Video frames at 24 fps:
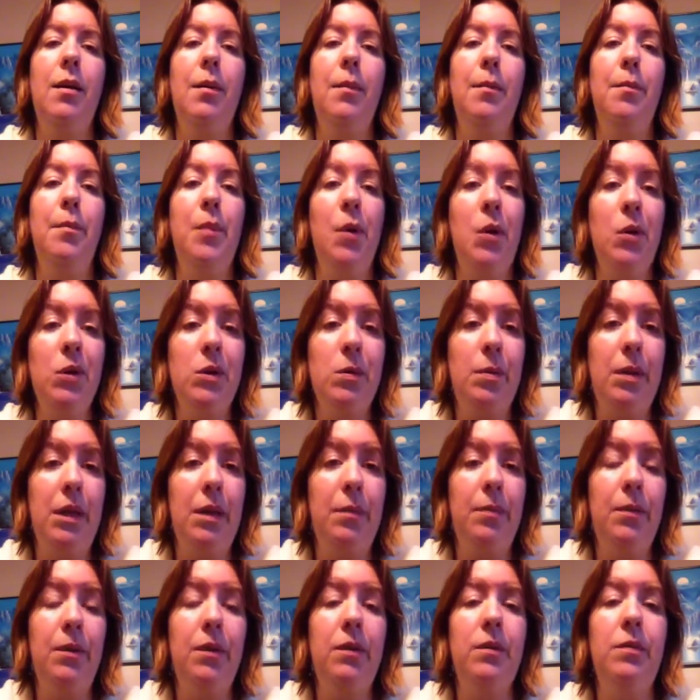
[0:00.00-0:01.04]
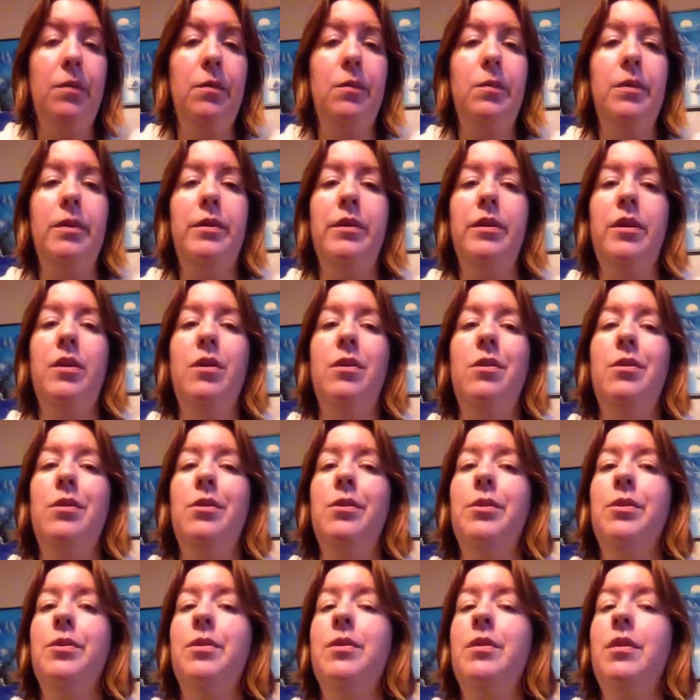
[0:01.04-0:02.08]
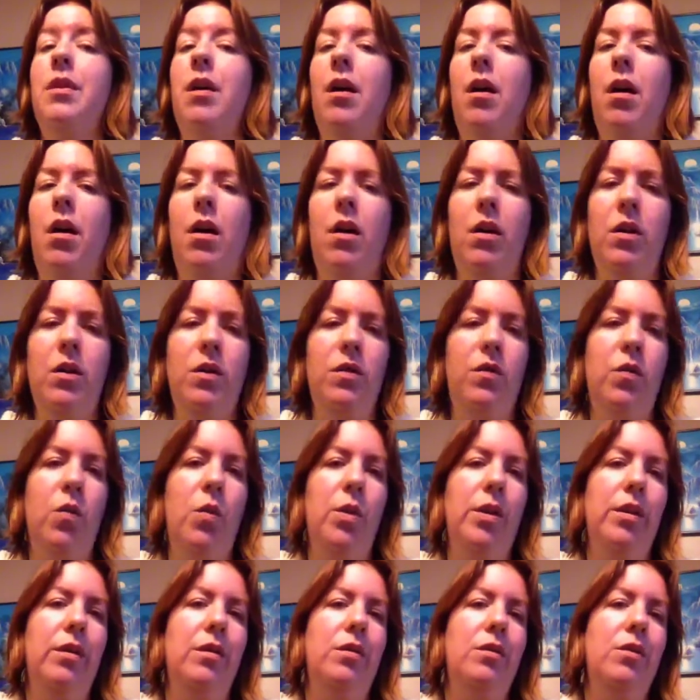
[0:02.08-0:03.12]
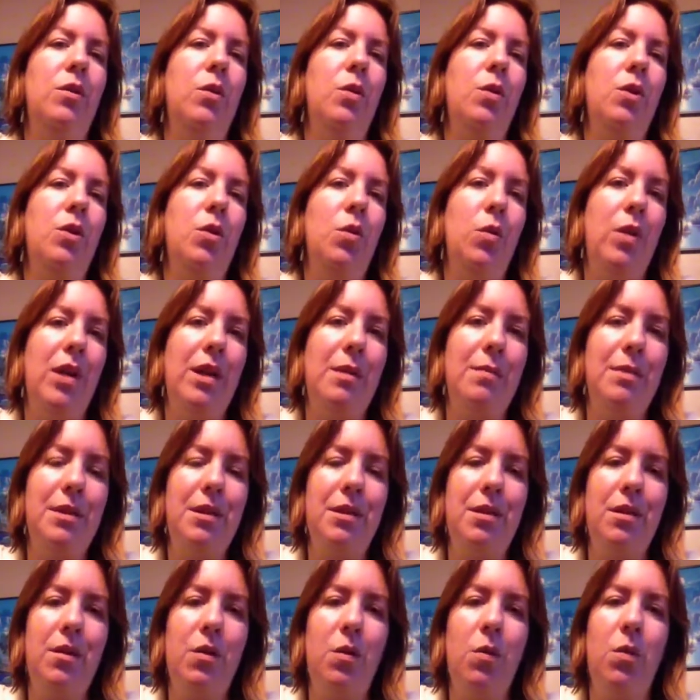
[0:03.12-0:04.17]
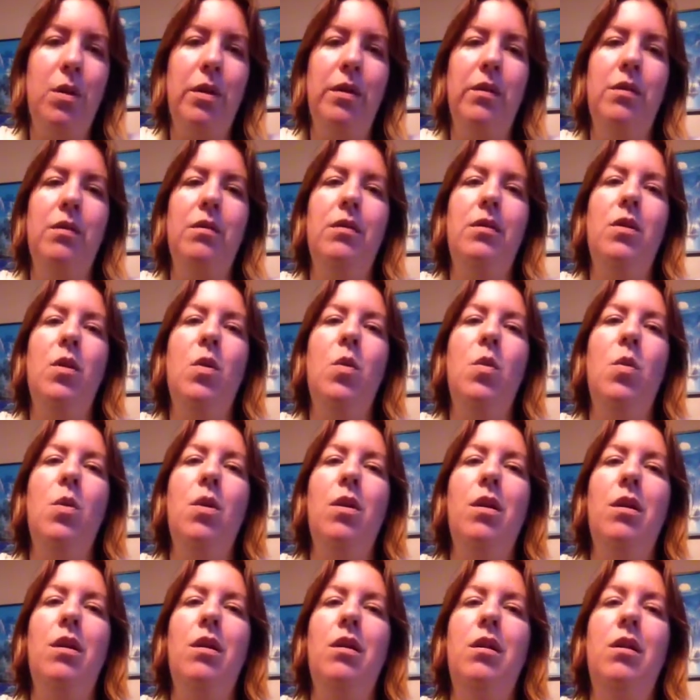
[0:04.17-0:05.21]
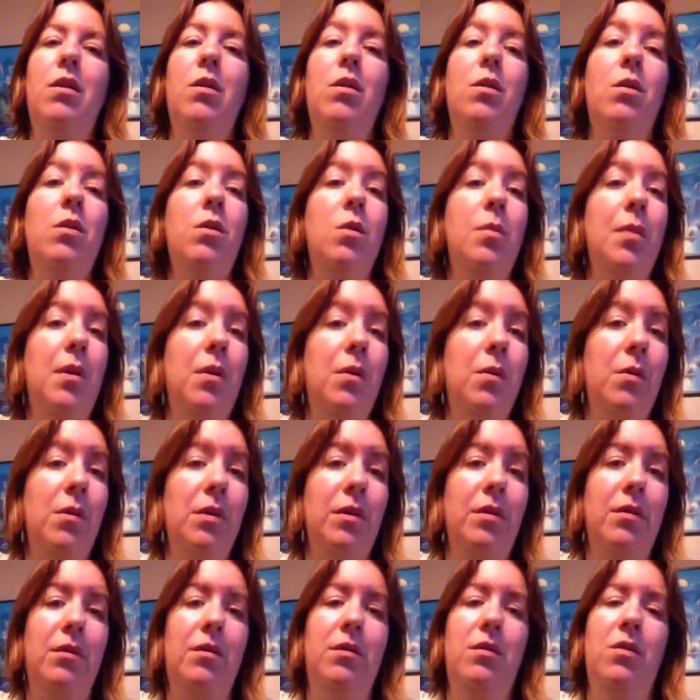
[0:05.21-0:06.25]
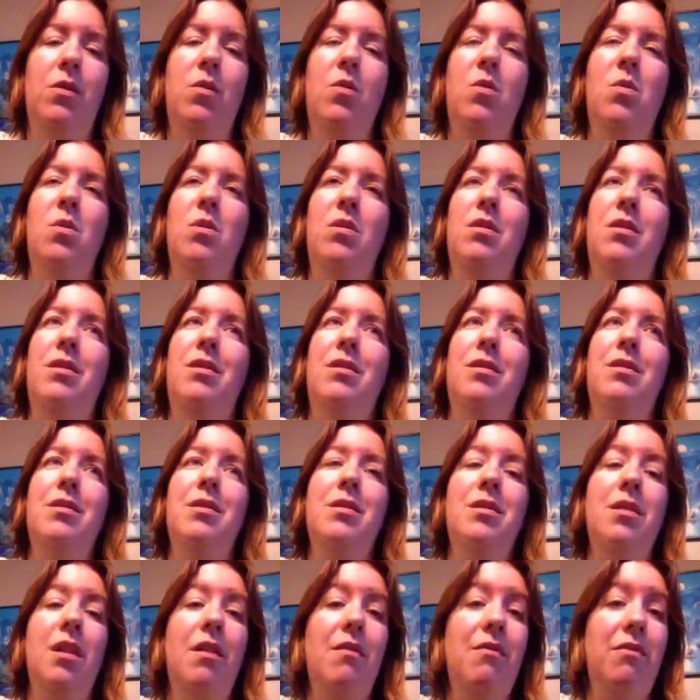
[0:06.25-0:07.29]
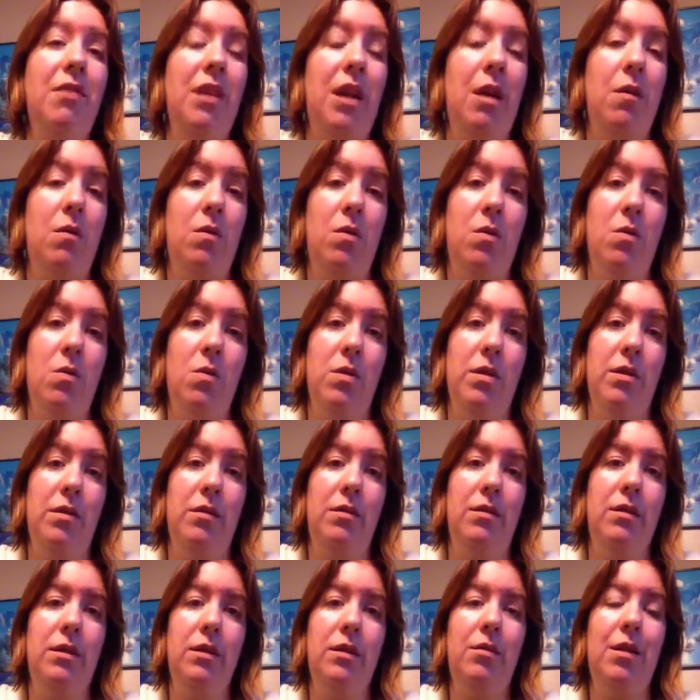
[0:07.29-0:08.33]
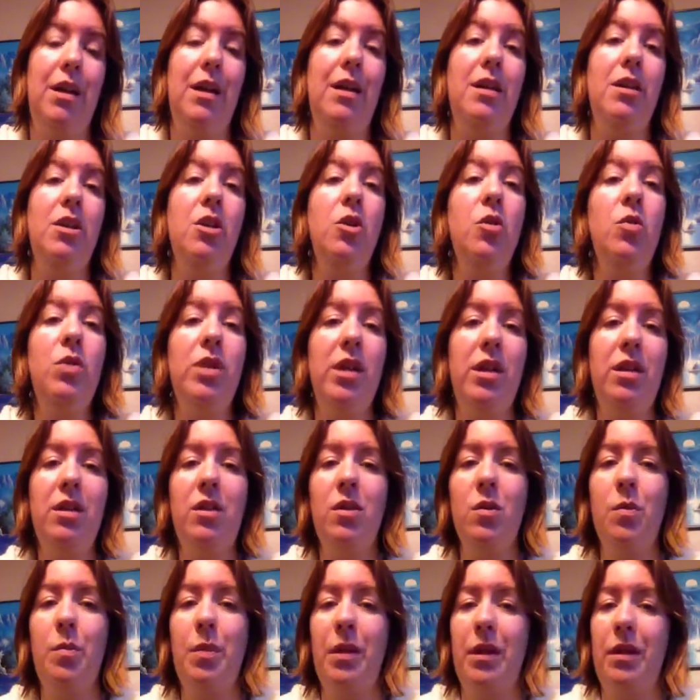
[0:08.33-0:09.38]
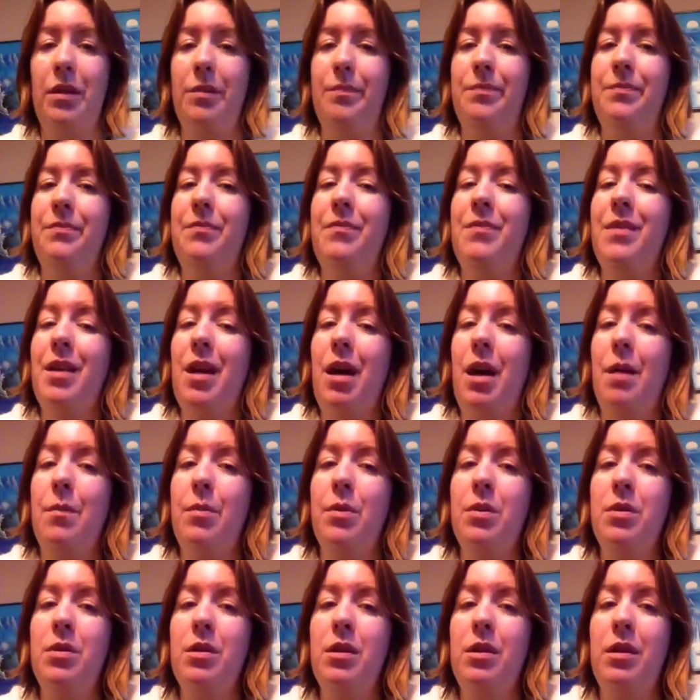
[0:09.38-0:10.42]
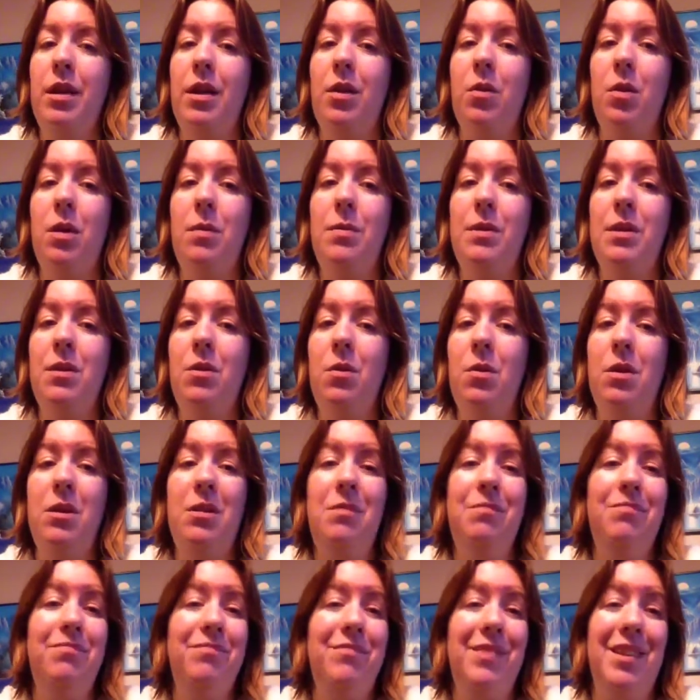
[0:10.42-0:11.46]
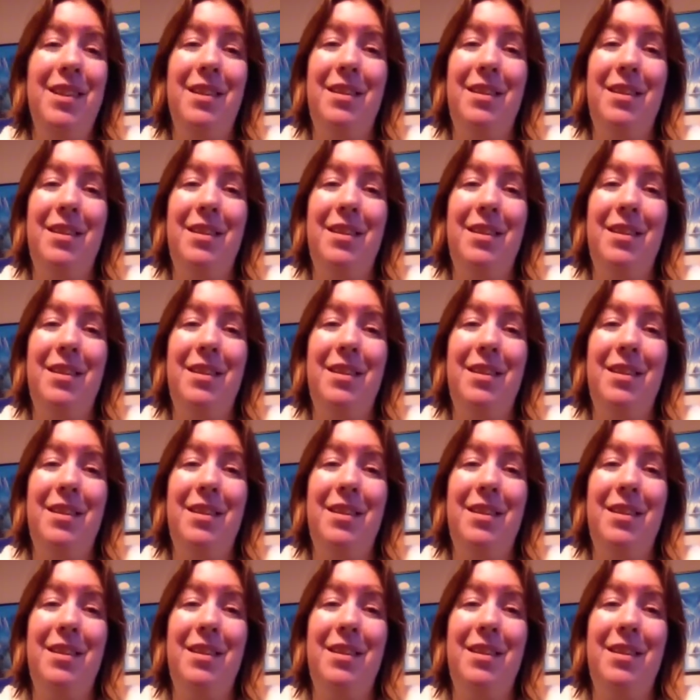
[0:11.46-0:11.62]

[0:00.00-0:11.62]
Most people will use olive oil or grapeseed oil or jojoba oil or sunflower oil. Okay, you take your pick. I personally like grapeseed oil. It